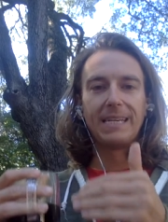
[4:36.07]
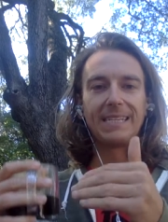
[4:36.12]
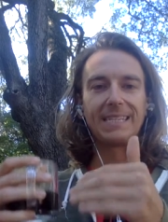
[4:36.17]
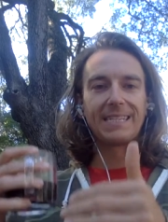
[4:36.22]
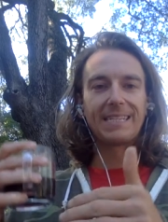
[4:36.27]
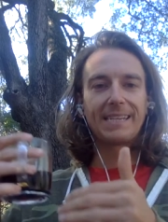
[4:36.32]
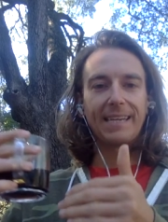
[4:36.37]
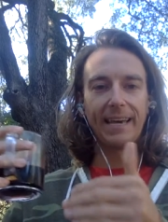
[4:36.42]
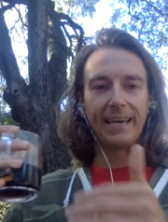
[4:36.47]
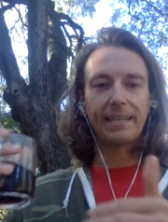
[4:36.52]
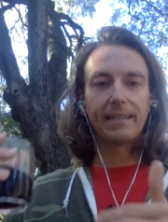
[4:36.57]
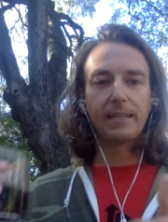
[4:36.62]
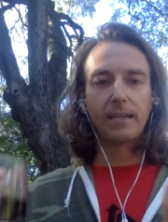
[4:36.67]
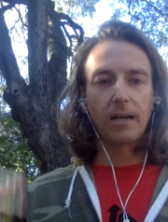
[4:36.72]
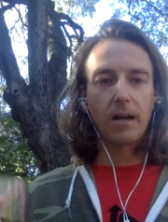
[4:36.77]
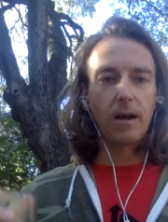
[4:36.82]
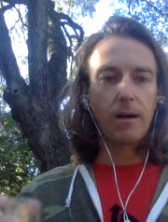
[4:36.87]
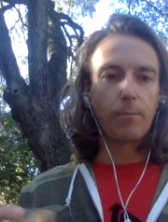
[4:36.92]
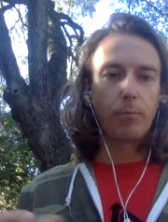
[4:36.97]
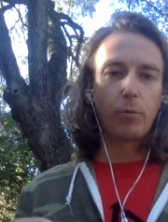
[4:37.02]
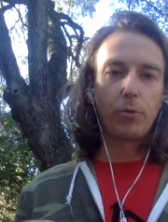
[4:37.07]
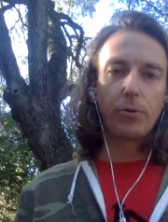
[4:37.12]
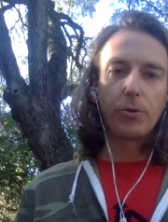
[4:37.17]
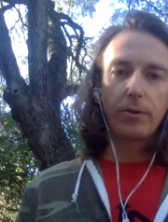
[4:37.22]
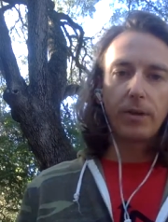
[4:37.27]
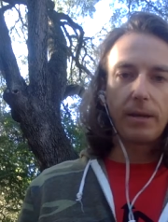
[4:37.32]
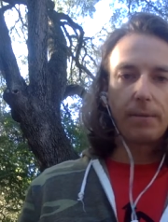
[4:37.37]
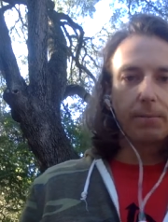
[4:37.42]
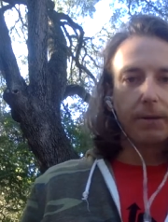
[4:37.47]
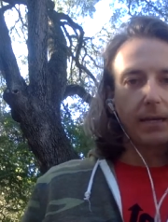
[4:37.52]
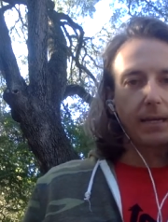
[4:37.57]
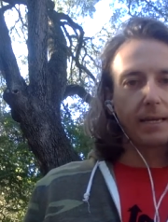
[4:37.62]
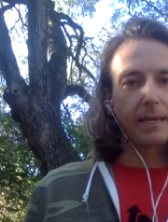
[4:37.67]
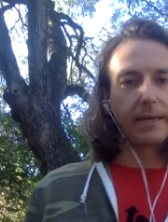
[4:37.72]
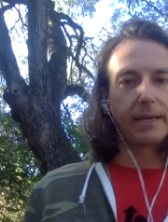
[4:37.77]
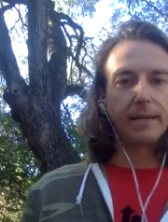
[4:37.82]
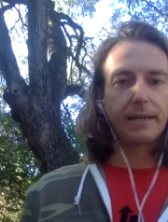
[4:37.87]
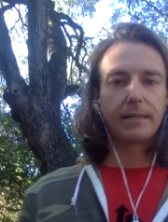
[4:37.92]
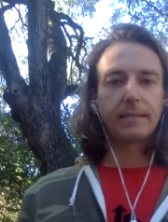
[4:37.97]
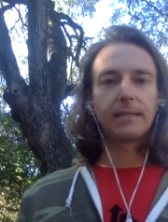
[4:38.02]
scaling up, when you keep
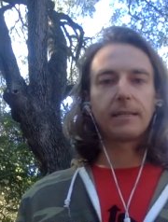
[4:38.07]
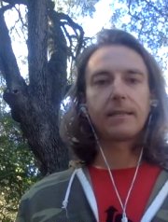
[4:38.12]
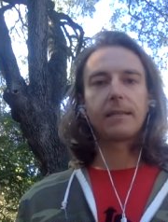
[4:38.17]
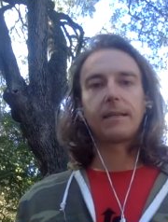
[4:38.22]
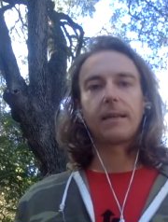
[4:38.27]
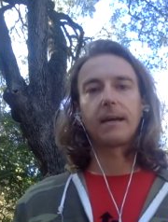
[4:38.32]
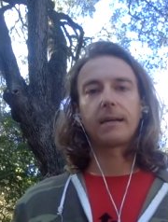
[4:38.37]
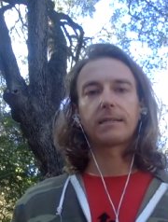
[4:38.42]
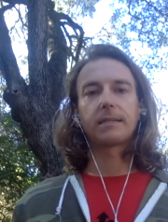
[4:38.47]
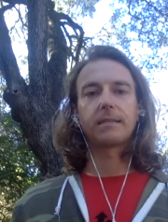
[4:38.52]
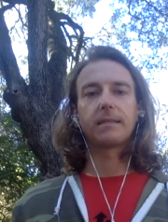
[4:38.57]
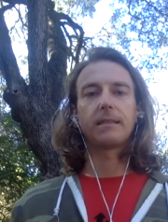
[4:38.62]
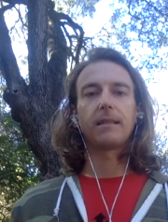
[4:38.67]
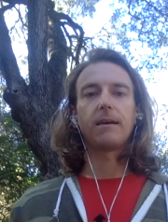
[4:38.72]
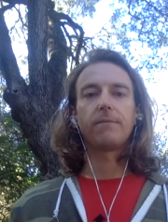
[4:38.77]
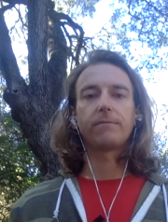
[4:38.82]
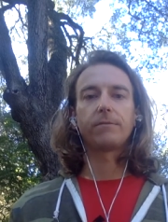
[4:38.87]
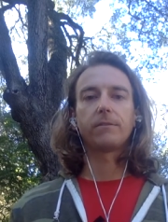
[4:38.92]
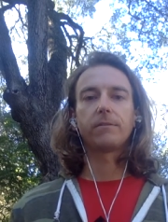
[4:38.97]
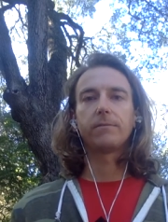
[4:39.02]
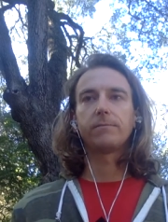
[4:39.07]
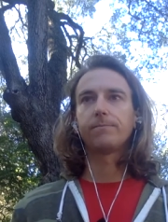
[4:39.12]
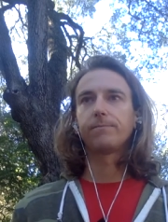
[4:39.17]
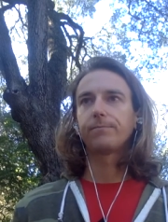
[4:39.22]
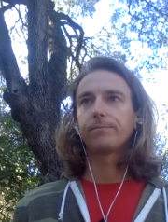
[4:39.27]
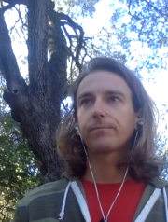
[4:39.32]
getting to the next level,